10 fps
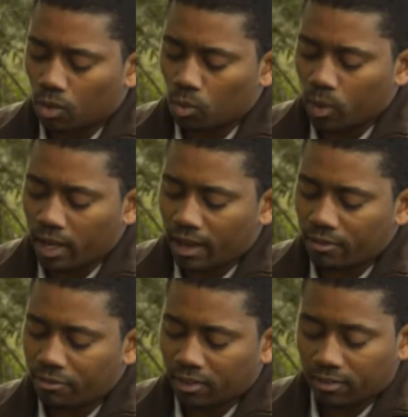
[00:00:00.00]
we
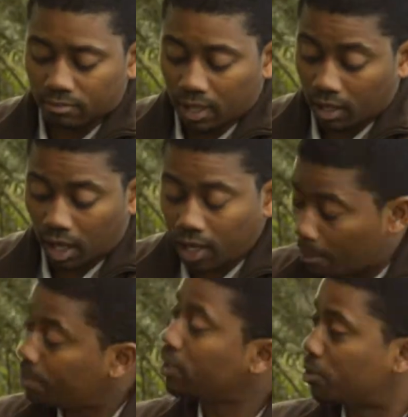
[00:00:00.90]
have
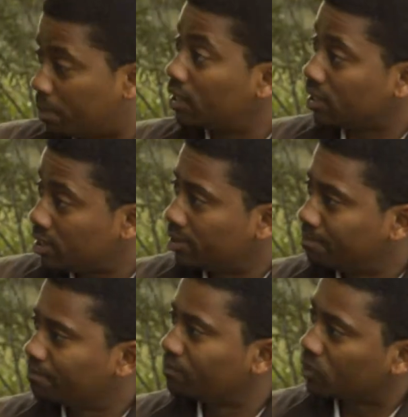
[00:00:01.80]
accomplished speakers,
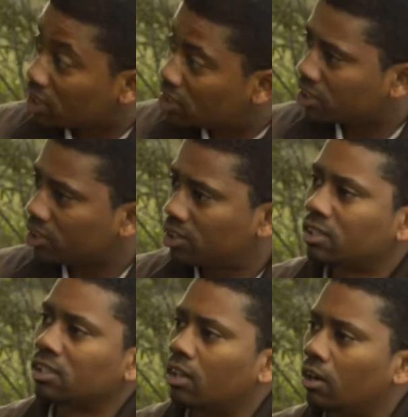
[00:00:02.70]
teachers
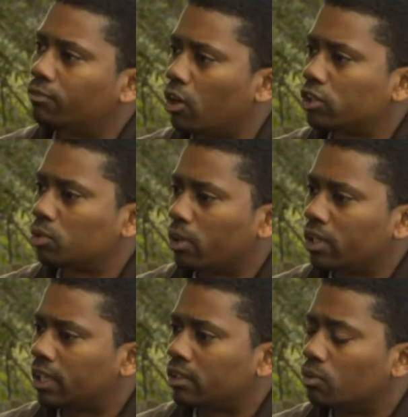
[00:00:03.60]
of God's word,
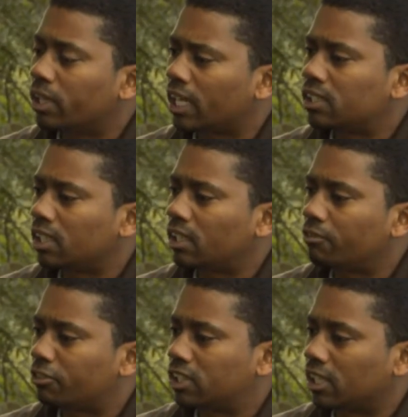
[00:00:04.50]
and we can certainly
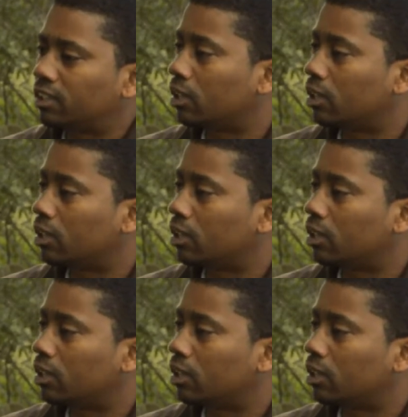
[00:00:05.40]
facilitate